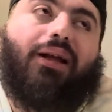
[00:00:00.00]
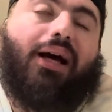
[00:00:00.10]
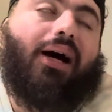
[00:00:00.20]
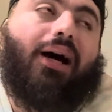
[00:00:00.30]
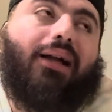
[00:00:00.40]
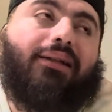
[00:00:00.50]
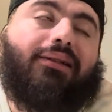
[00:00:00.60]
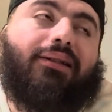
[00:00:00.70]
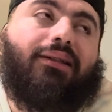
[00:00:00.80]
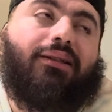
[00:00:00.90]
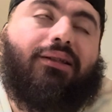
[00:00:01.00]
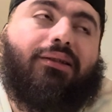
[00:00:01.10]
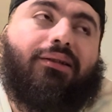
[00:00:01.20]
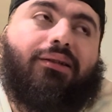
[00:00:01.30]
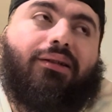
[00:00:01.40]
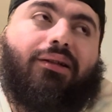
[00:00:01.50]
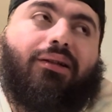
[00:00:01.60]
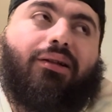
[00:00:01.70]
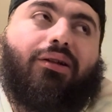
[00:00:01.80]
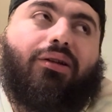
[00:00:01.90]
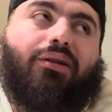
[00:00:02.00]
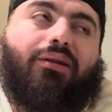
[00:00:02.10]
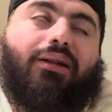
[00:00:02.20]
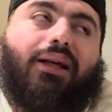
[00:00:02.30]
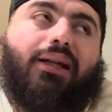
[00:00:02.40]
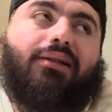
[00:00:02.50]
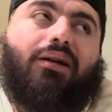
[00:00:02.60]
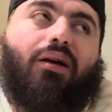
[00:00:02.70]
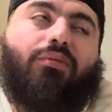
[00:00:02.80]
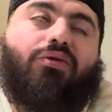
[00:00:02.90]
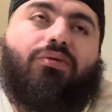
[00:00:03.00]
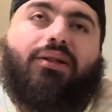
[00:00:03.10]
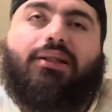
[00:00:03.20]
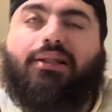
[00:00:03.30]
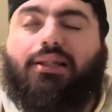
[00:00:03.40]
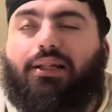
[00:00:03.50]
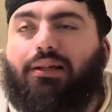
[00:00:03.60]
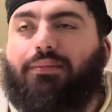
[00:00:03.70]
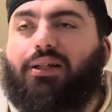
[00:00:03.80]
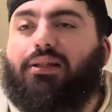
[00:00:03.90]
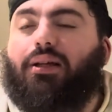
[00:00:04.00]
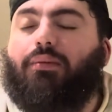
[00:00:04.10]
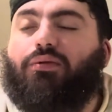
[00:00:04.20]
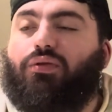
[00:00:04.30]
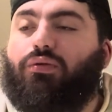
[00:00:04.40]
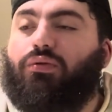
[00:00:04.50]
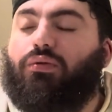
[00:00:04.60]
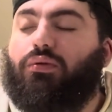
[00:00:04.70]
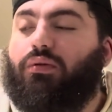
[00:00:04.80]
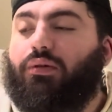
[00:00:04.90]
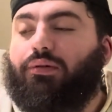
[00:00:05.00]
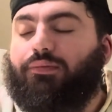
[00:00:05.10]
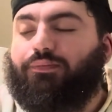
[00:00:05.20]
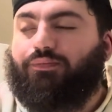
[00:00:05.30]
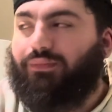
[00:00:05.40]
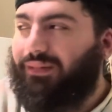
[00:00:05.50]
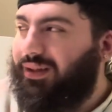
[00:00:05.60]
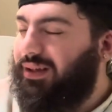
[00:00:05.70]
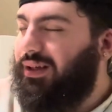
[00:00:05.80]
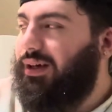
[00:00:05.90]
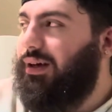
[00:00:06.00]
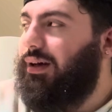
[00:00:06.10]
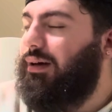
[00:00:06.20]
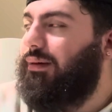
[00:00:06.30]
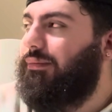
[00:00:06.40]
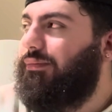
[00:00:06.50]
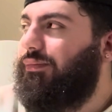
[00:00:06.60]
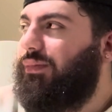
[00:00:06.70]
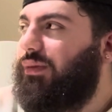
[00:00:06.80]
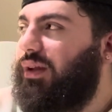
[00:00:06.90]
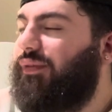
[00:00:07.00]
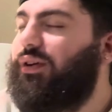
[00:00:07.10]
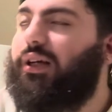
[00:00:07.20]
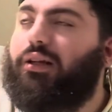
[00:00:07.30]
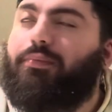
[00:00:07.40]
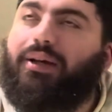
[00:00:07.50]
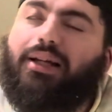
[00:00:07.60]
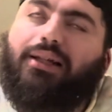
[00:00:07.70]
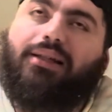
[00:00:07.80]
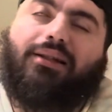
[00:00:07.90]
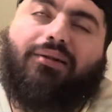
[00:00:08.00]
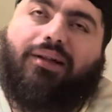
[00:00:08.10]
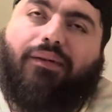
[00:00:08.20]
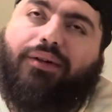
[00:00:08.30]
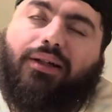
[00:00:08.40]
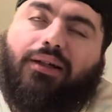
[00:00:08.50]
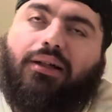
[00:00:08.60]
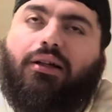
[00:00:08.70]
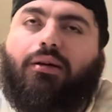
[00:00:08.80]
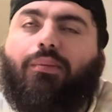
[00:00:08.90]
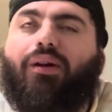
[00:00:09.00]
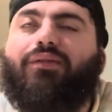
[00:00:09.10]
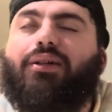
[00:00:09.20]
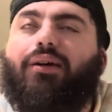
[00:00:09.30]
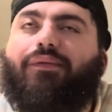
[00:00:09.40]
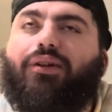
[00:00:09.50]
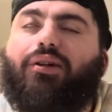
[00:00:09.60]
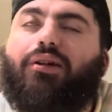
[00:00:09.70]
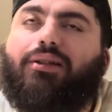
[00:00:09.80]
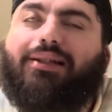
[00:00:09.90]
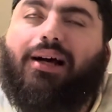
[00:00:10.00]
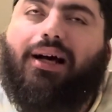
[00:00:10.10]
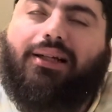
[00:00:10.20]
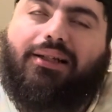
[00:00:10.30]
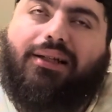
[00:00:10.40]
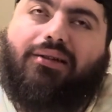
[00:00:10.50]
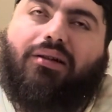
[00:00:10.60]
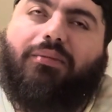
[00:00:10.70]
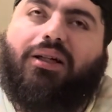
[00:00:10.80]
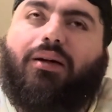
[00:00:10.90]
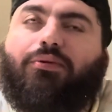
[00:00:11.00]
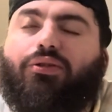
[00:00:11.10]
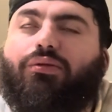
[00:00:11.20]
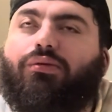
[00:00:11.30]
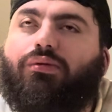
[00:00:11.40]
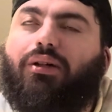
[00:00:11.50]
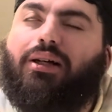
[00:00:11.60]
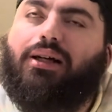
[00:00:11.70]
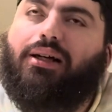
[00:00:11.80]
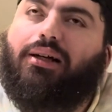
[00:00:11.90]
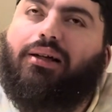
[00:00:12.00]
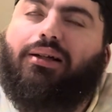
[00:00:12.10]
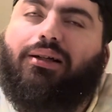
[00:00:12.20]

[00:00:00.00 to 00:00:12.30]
Honestly, it's up to the team. It's up to, if you're independent, it's a little different. But if you're assigned, it's going to be up to